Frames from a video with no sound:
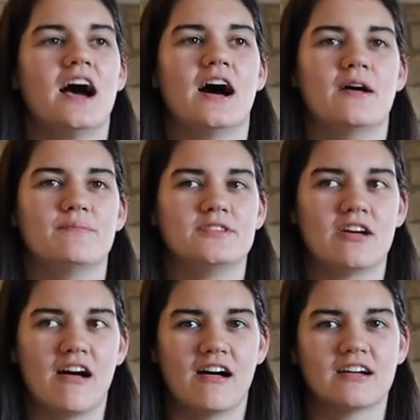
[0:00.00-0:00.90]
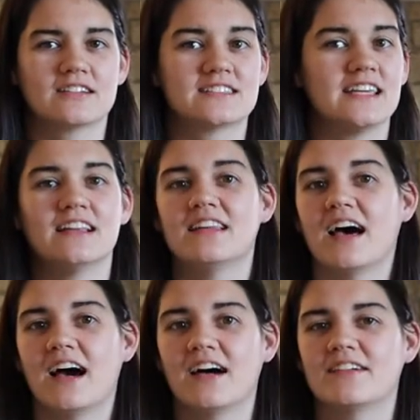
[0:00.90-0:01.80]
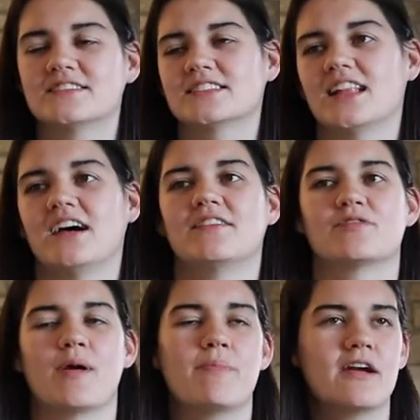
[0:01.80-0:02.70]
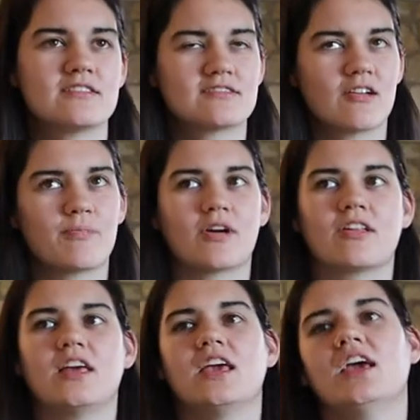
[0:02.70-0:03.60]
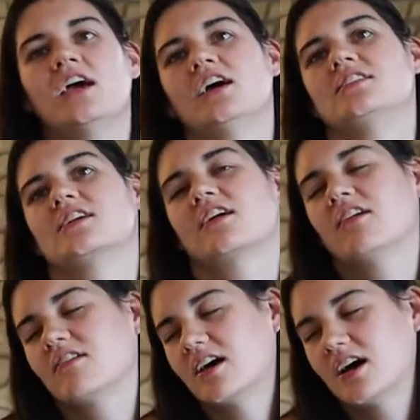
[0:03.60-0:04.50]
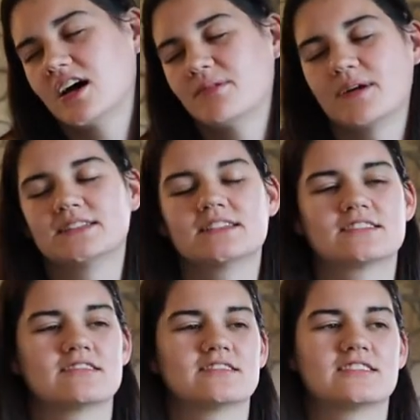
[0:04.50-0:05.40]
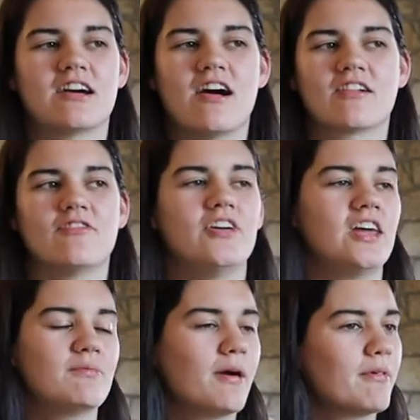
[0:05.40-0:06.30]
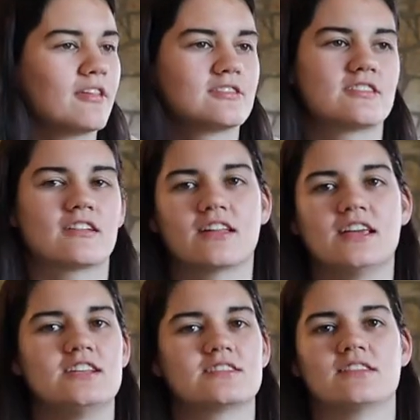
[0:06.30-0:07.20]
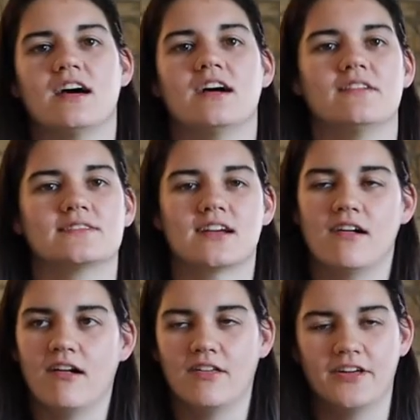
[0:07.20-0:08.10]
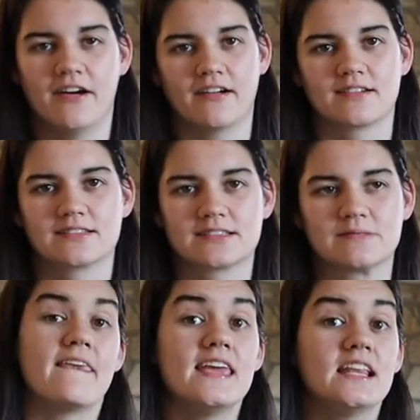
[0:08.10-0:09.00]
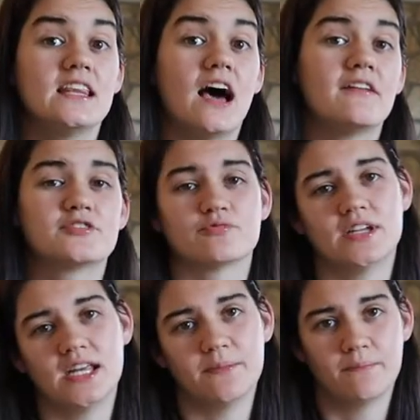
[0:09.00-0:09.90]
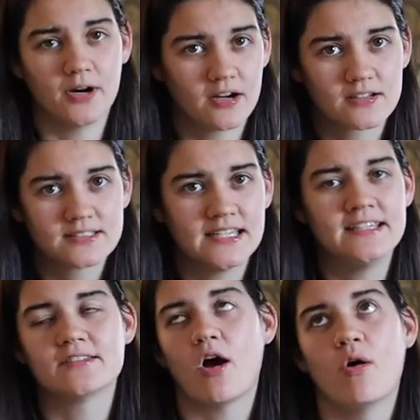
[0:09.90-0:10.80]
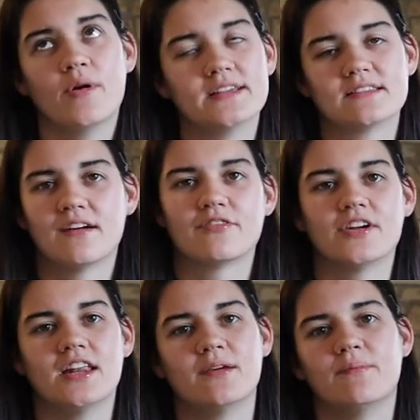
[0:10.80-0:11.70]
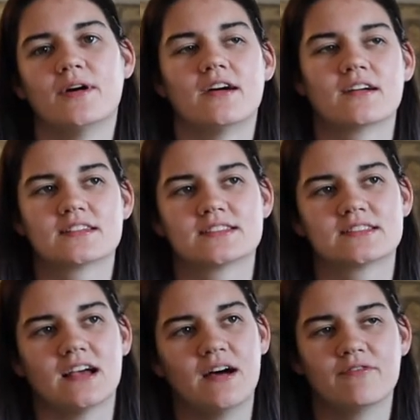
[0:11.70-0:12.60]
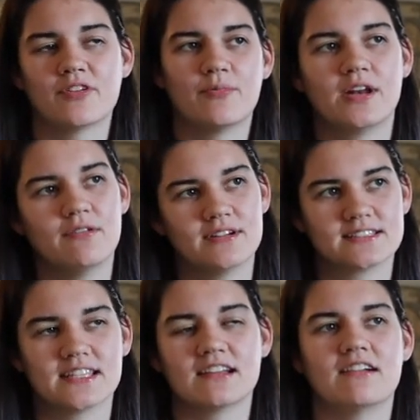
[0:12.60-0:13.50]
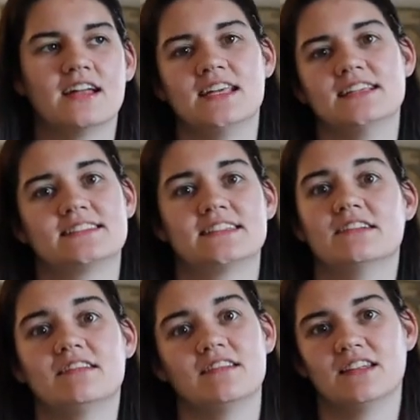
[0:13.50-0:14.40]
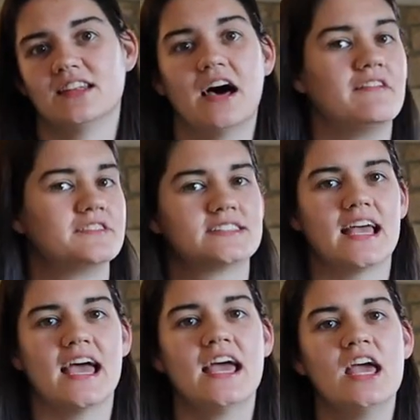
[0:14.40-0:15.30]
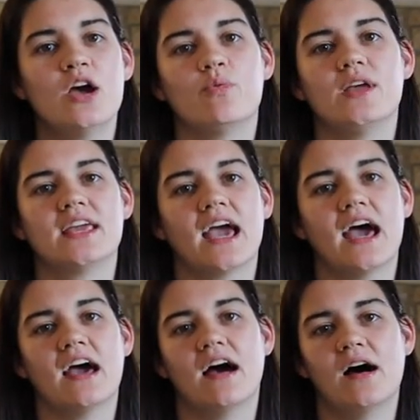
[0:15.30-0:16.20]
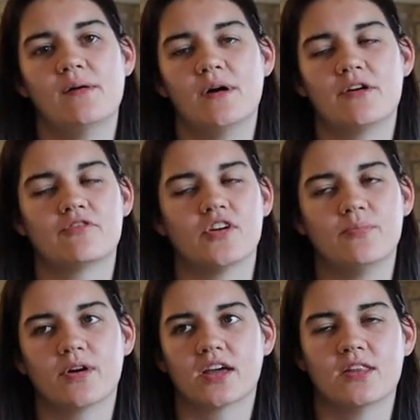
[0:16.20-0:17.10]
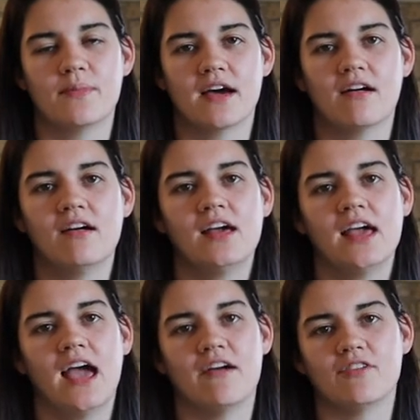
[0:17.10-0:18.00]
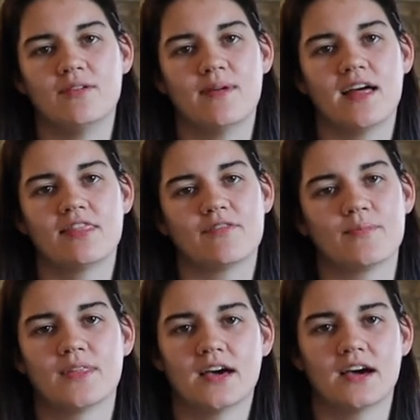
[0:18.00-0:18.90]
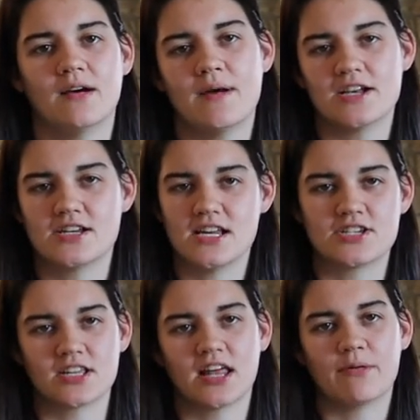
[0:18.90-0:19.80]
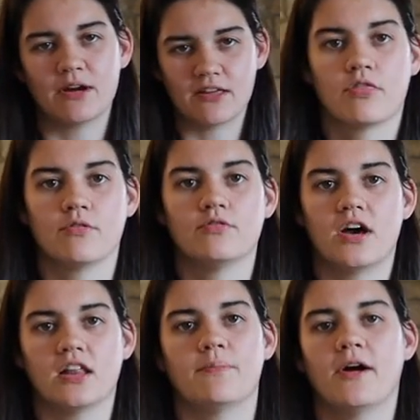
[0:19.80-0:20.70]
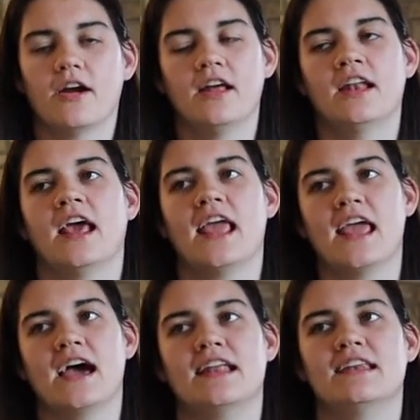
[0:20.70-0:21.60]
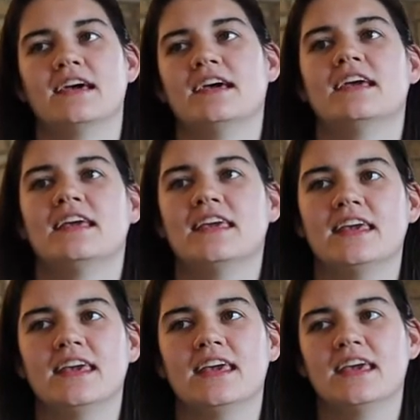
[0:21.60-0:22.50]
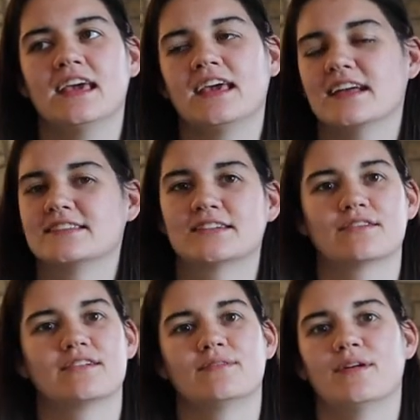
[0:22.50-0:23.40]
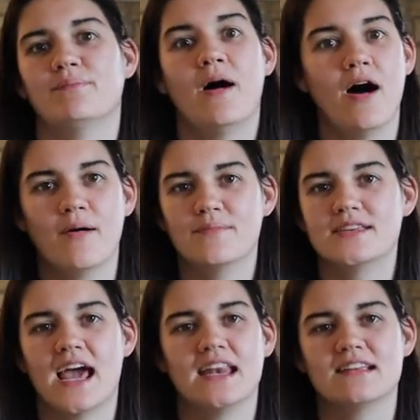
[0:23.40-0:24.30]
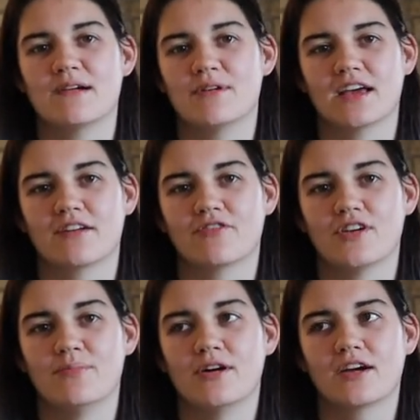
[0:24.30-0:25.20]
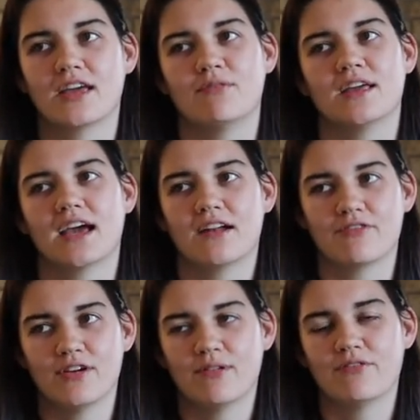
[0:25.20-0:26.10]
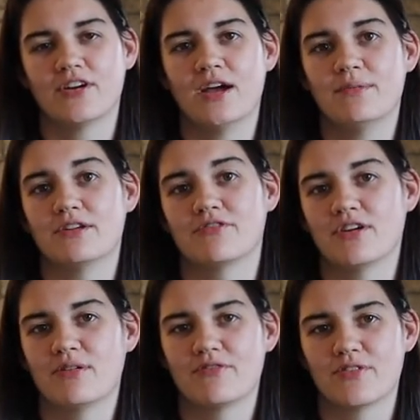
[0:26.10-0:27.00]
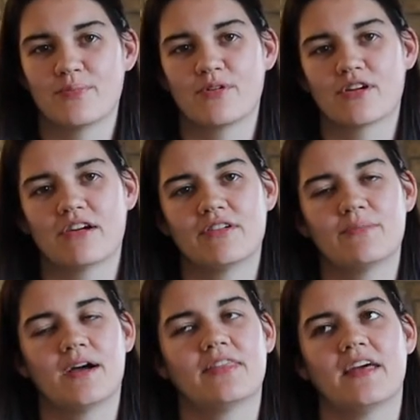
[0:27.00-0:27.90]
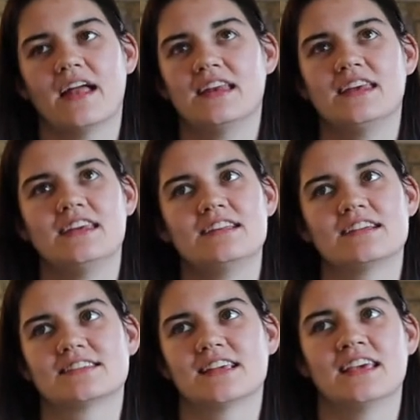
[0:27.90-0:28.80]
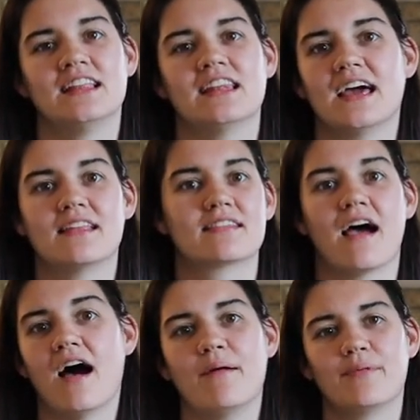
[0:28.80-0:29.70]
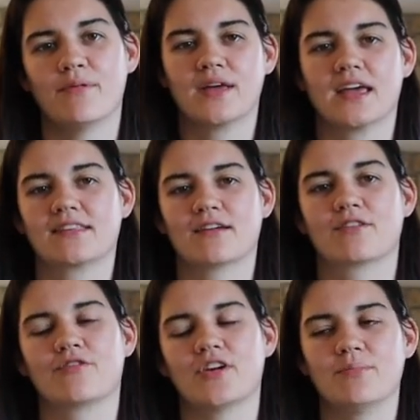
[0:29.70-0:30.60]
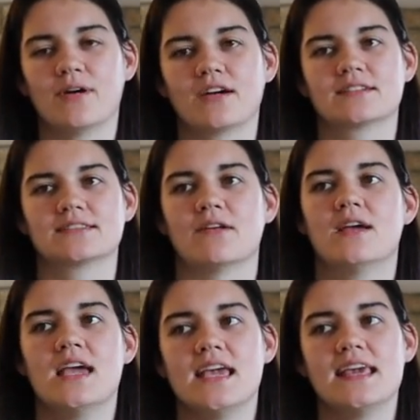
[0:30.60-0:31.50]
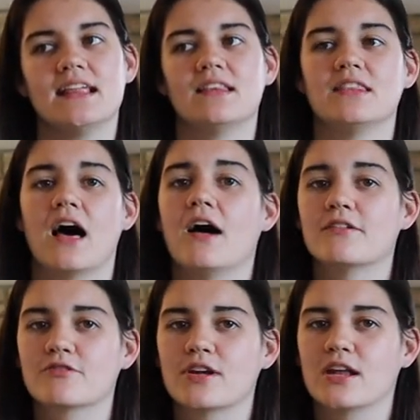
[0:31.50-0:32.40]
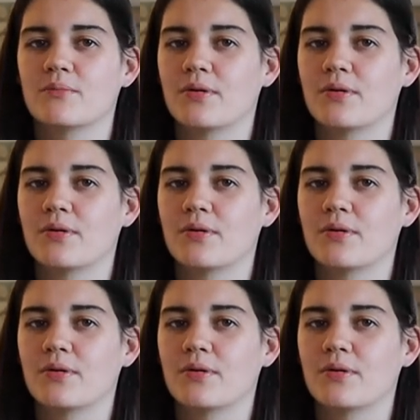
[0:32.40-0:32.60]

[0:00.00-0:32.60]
Um, dogs, he loves, loves my parents' dog, Berkeley. Dakota, my sister's dog, Finn, my brother's dog. Like he just loves all dogs. He loves reading books. He's always loved reading books um, from when he was little and he still loves it. We get um, a free book in the mail every month from the Imagination Library through Dolly Parton and he gets so pumped anytime we get a free book and we get a free one for him and a free one for Porter every month and he just he lights up when we get those free books so he loves reading